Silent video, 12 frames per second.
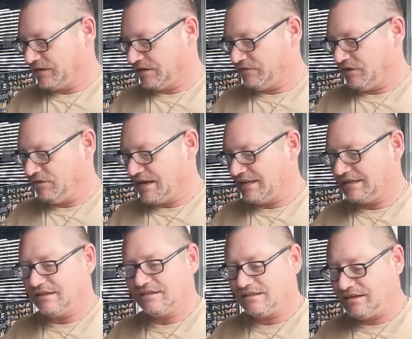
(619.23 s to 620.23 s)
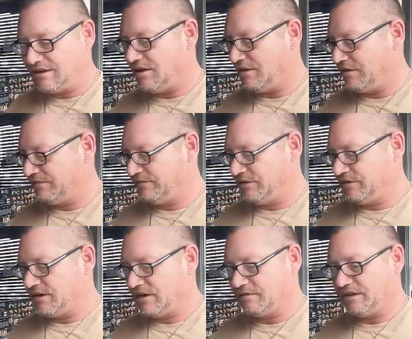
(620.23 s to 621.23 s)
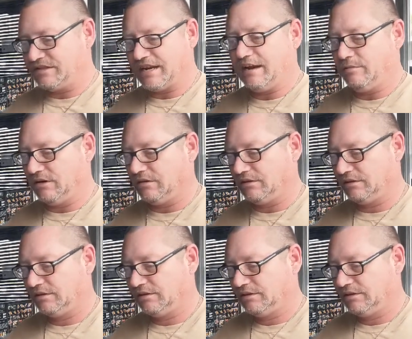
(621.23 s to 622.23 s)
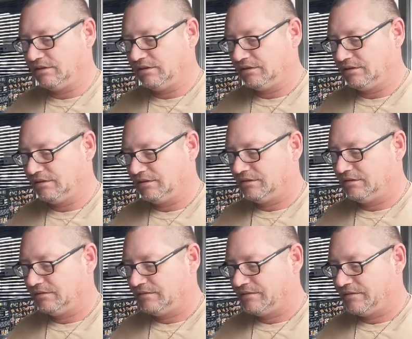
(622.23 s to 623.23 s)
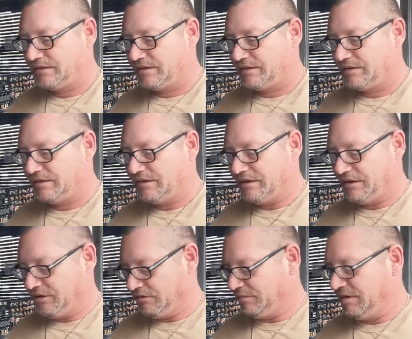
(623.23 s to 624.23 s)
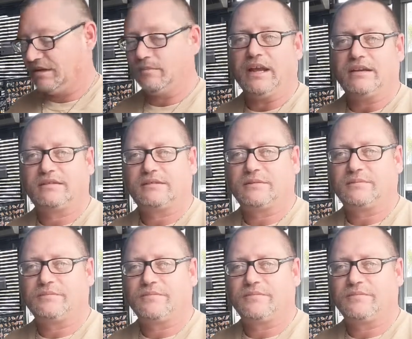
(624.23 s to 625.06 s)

If you guys could see all the food on the table, you would be amazed.